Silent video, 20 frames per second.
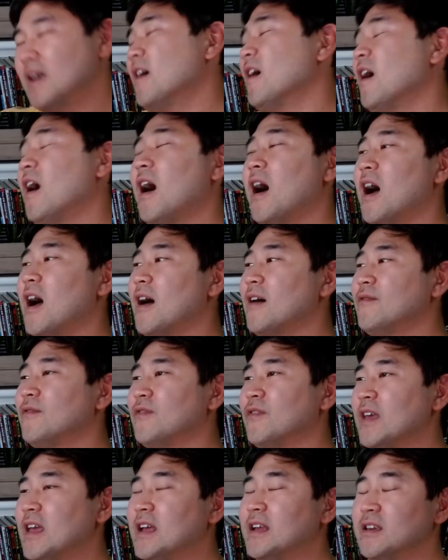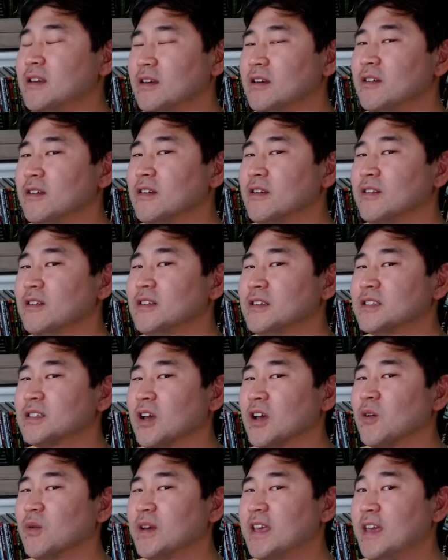And
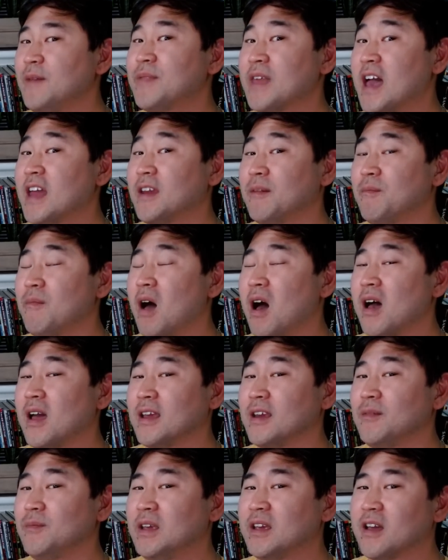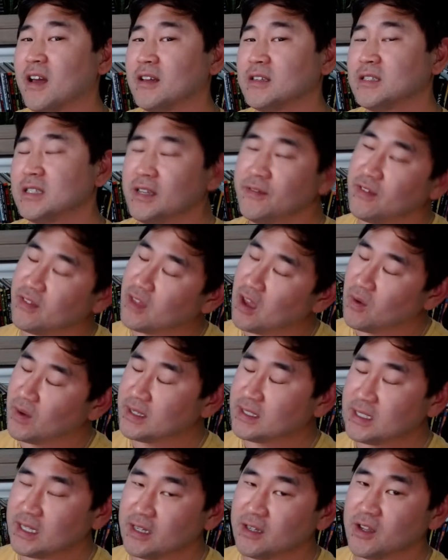so keep that in mind, because even though
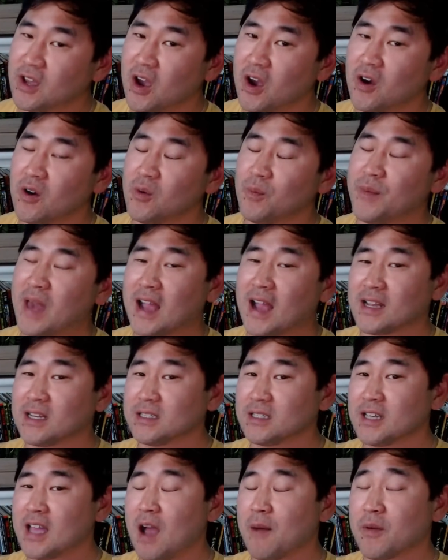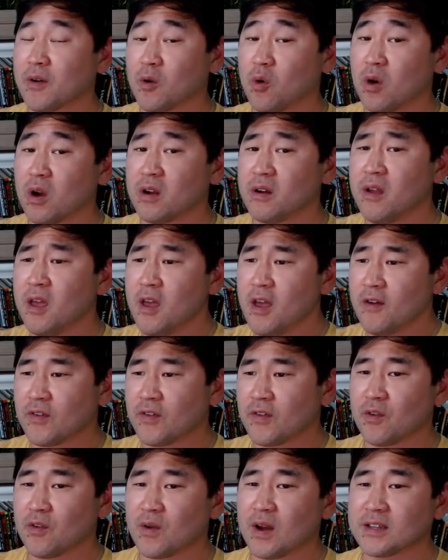it did go back into Capricorn
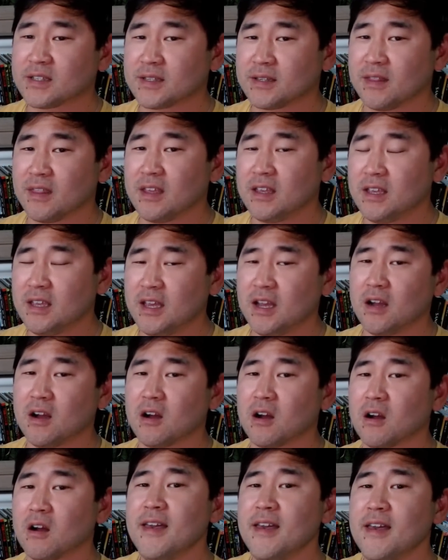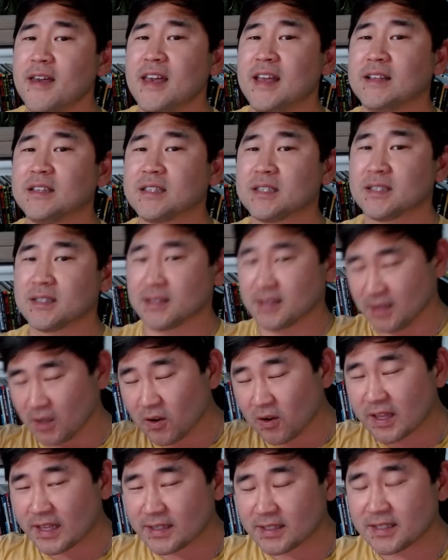for the rest of the year, it's
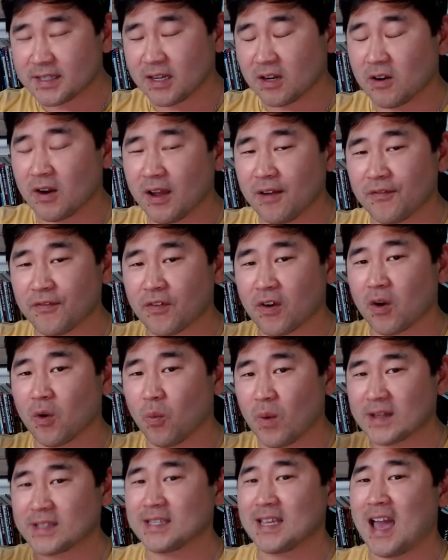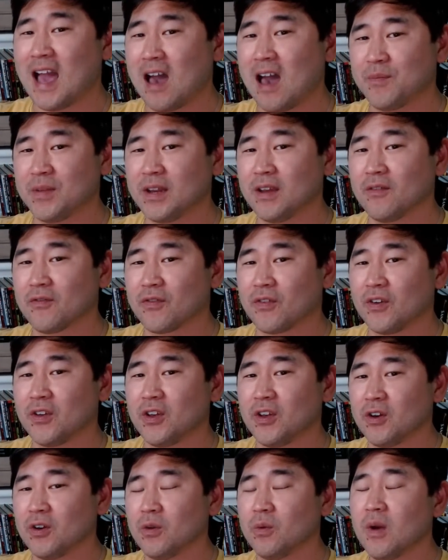still considerate for what's happening for
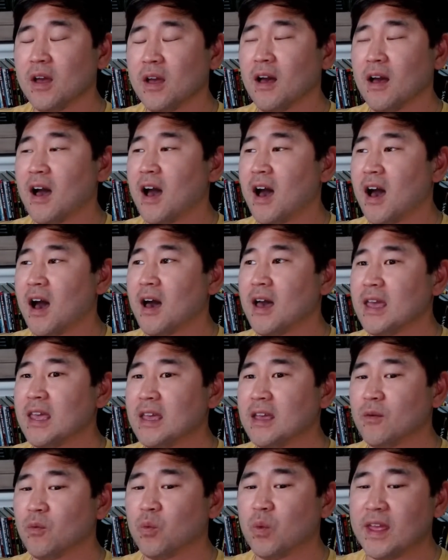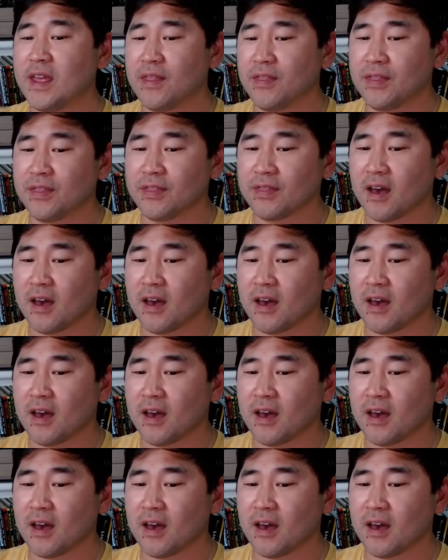you with